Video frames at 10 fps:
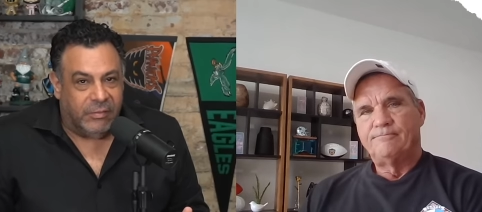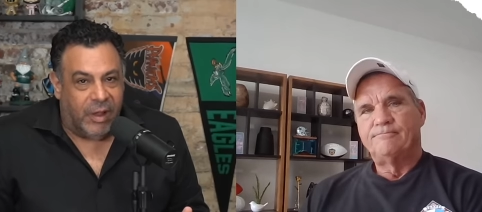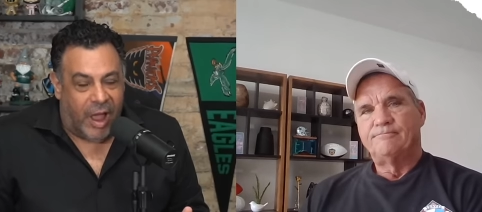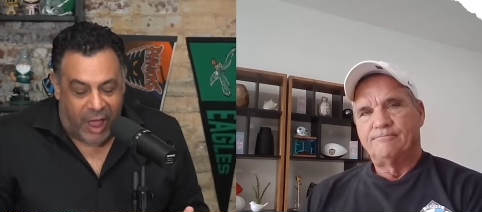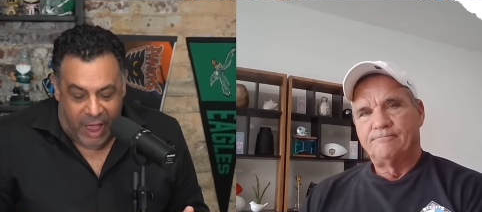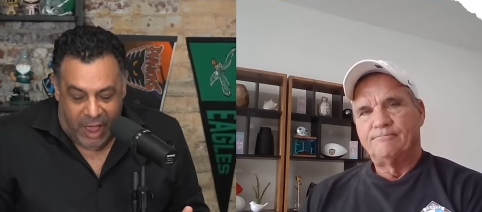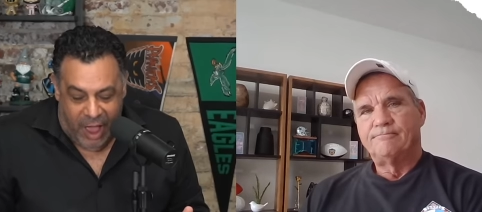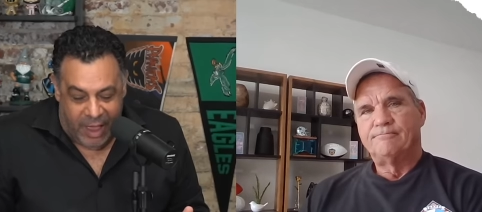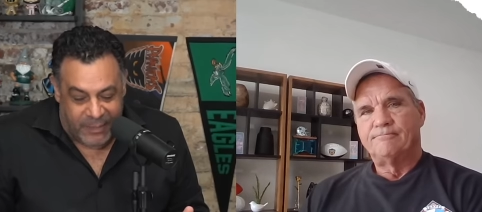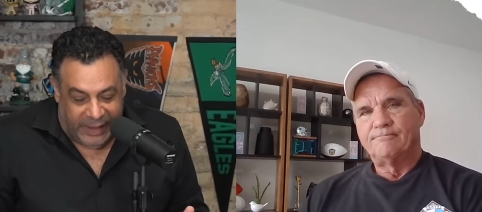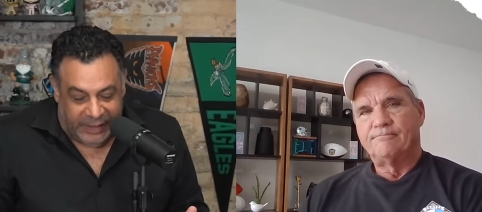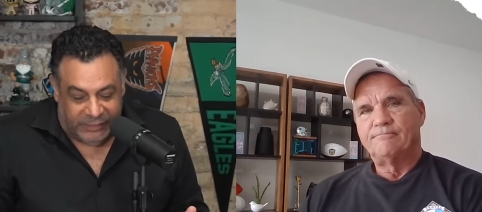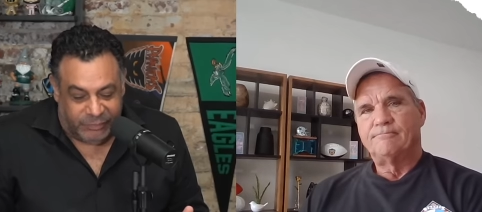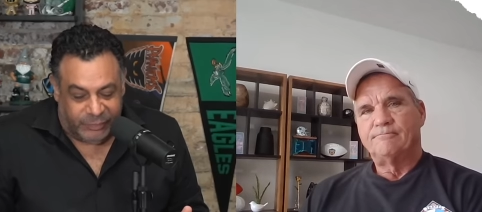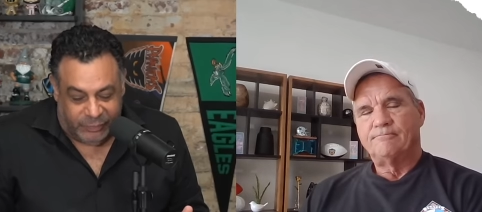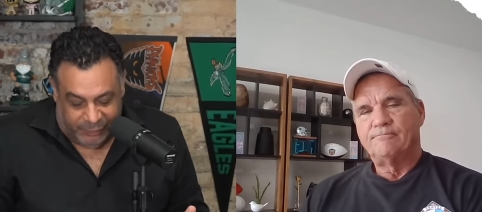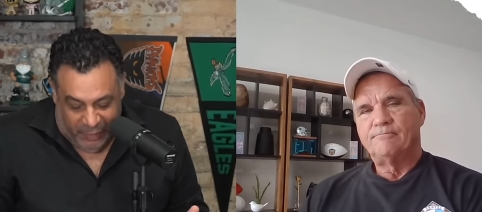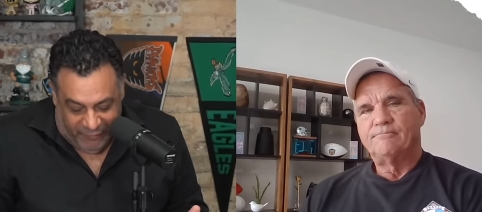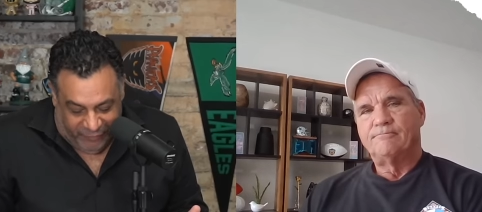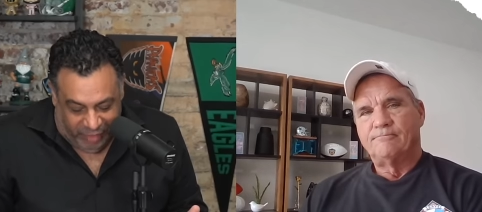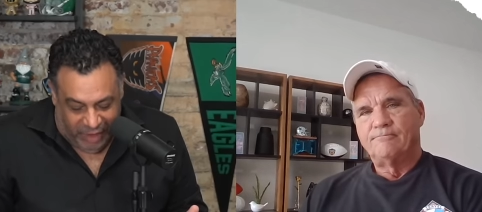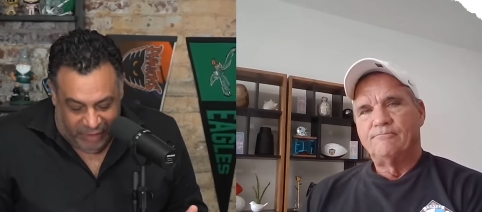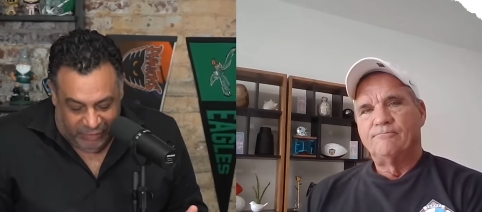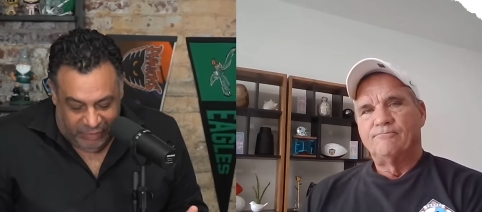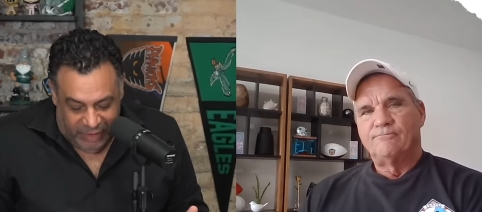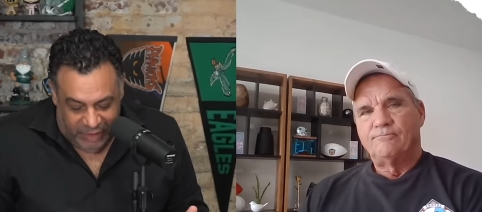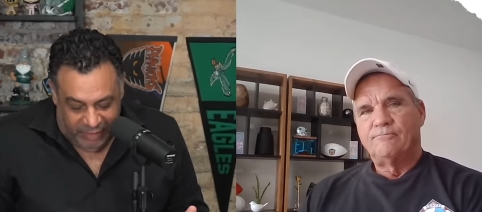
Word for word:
Speaker 1: Uh, I mean, Buffalo.